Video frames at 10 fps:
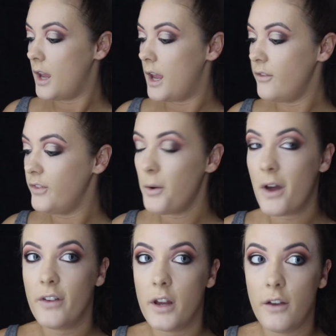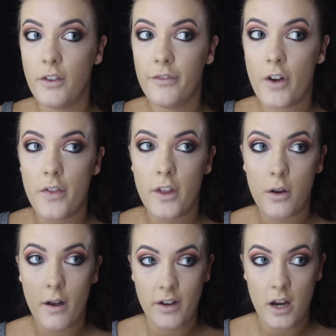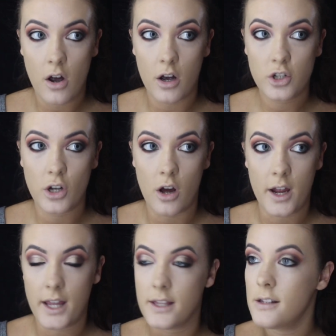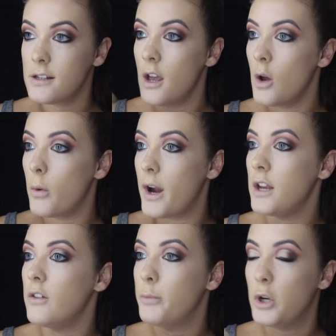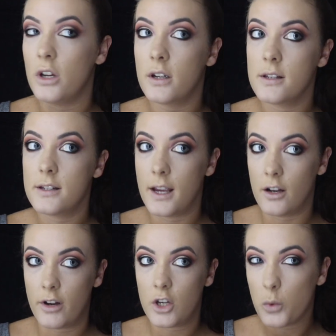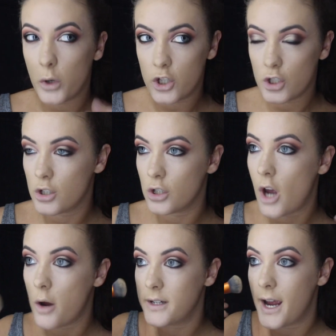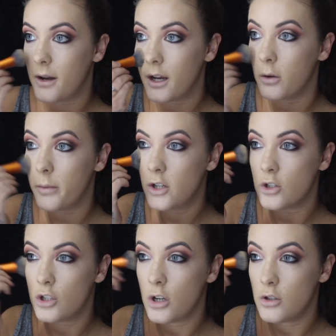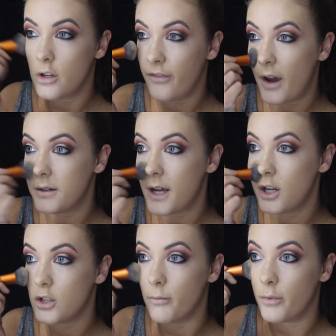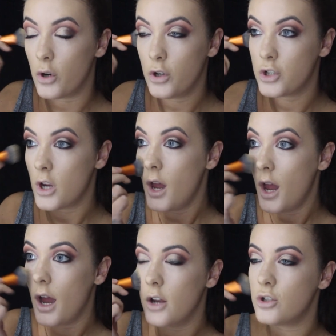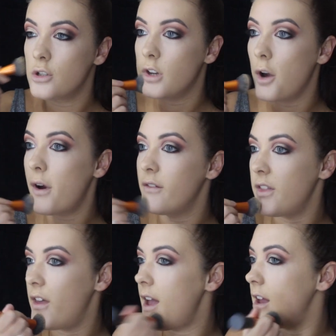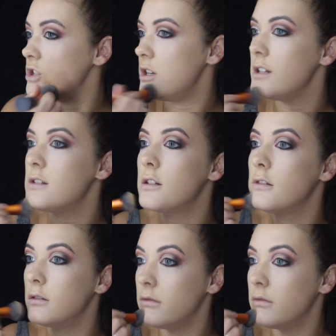If you find that you have any harsh lines where you've put your concealer in and you want it just to tone down a little bit, just use your foundation brush and just go over the edges.